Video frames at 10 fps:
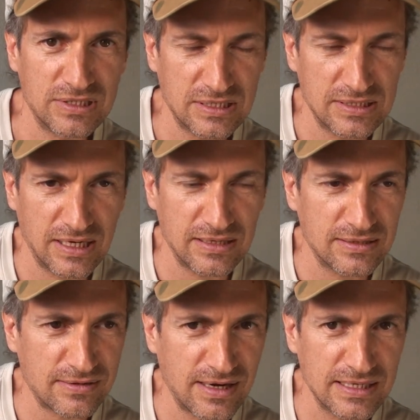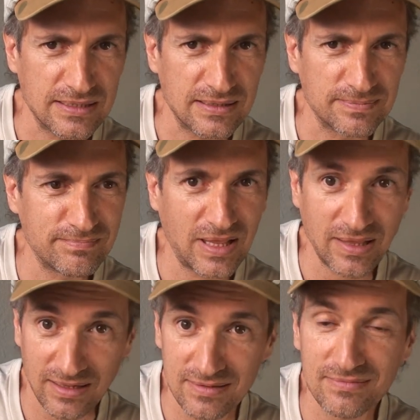just saying it's crazy. And
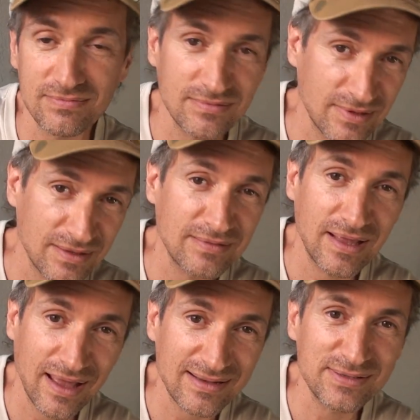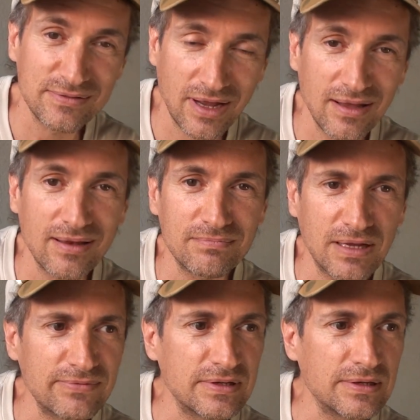that's the, the attitude I had in
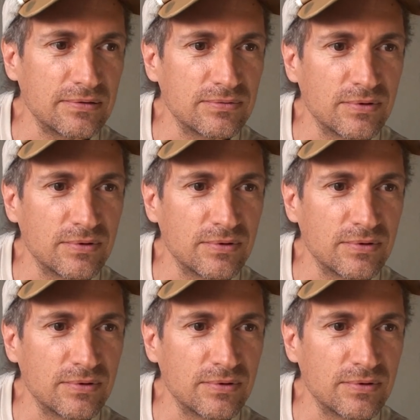my video.